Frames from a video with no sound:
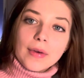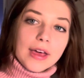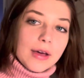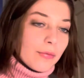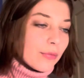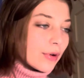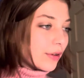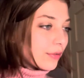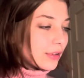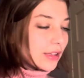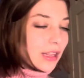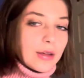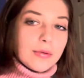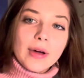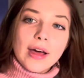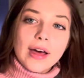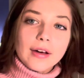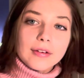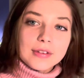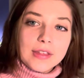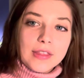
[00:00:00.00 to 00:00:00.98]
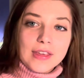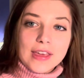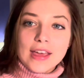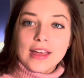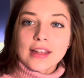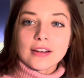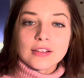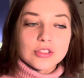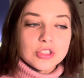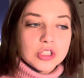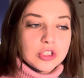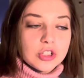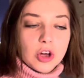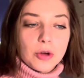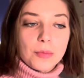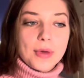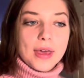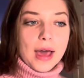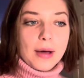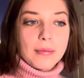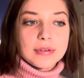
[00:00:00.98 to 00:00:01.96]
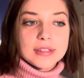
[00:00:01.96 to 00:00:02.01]
It went really well. In the end, she told
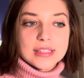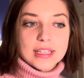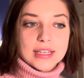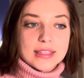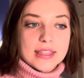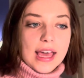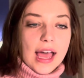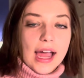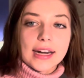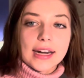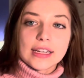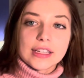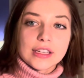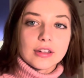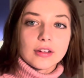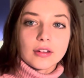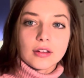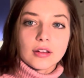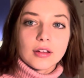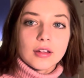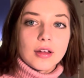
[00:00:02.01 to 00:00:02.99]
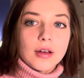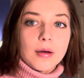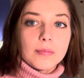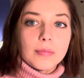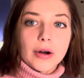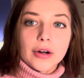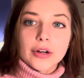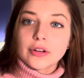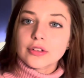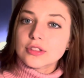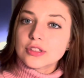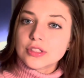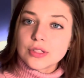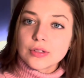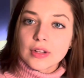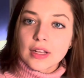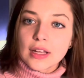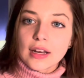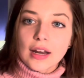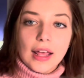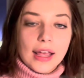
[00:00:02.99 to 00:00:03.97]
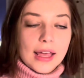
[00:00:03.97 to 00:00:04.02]
me I was like the ideal Barnard
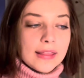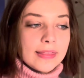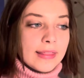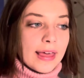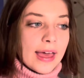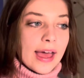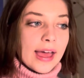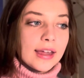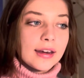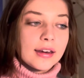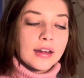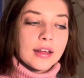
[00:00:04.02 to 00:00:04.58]
student, and that,